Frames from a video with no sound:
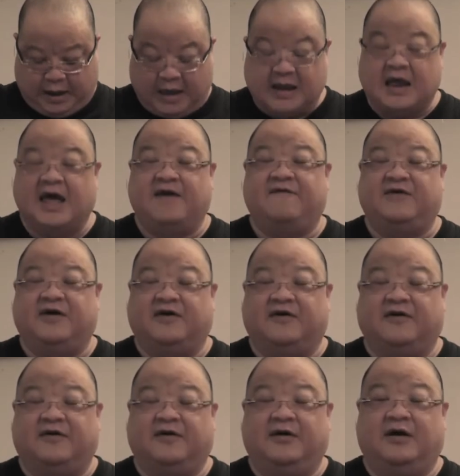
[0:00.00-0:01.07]
and
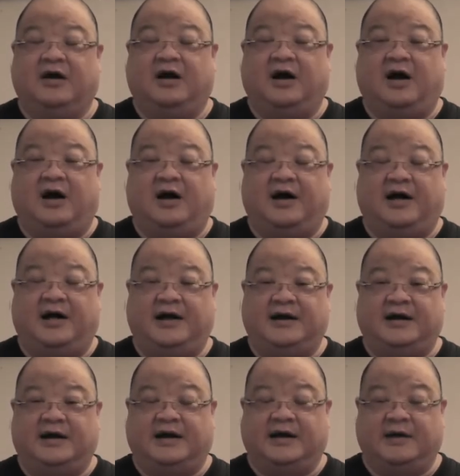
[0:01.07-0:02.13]
heavier
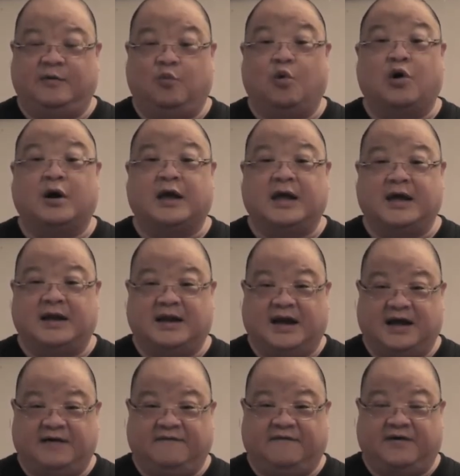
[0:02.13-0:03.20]
on a working
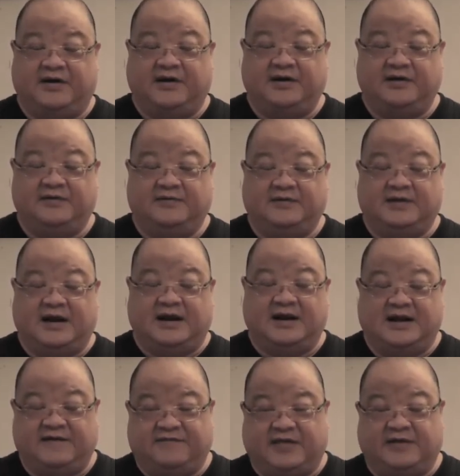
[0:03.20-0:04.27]
knife, on a
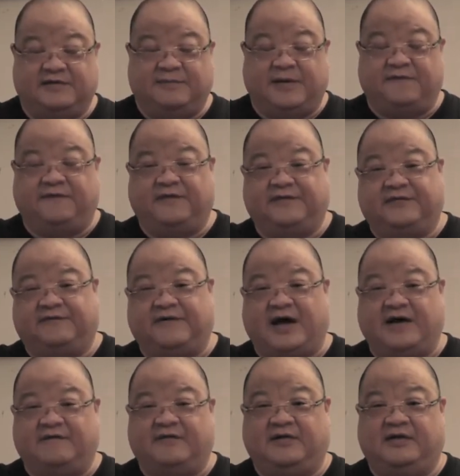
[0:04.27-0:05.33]
knife that's meant for
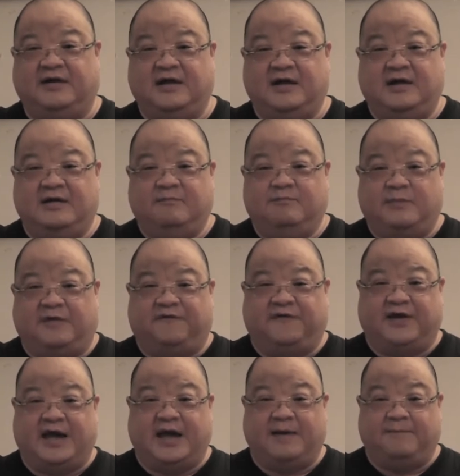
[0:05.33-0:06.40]
survival, meant
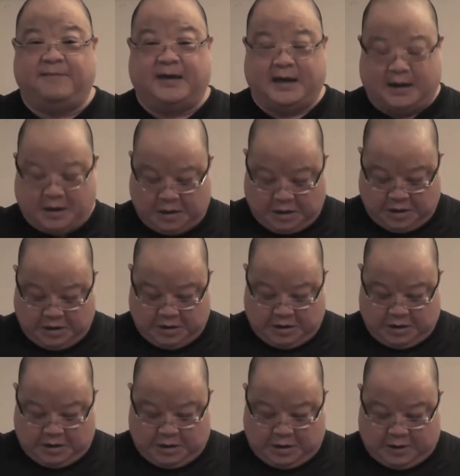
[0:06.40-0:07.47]
for camping,
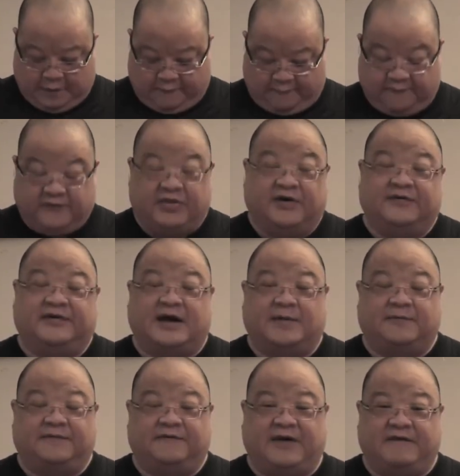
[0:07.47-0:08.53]
for those
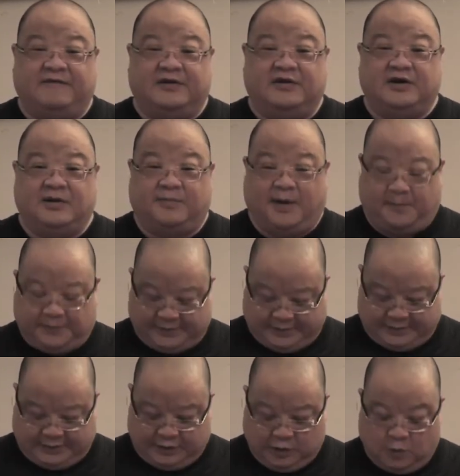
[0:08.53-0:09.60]
type of heavy duty
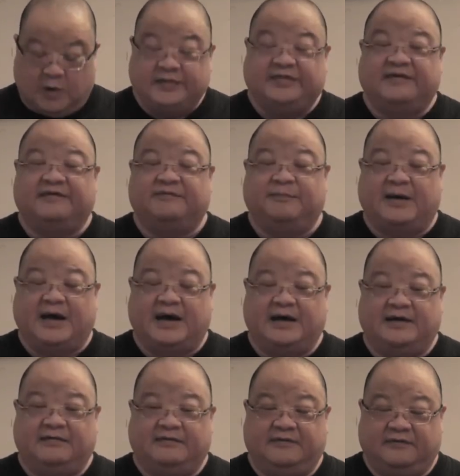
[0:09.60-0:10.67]
purposes. You want the
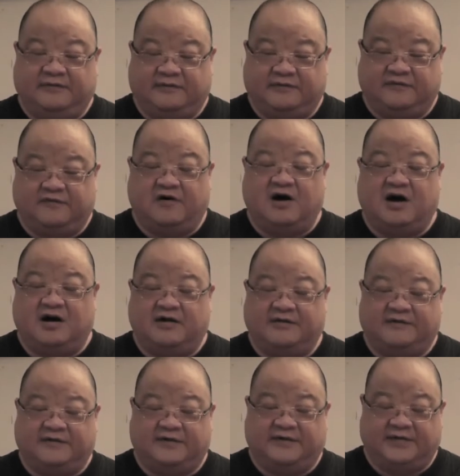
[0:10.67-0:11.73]
spine
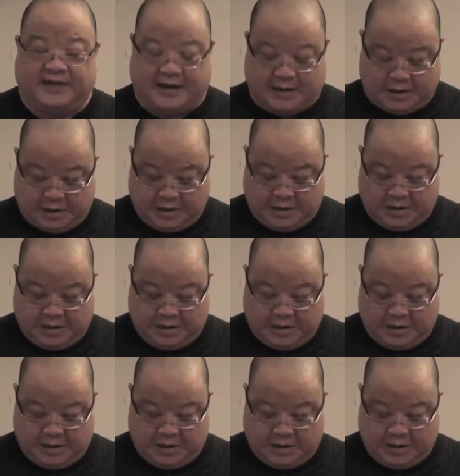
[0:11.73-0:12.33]
strong so that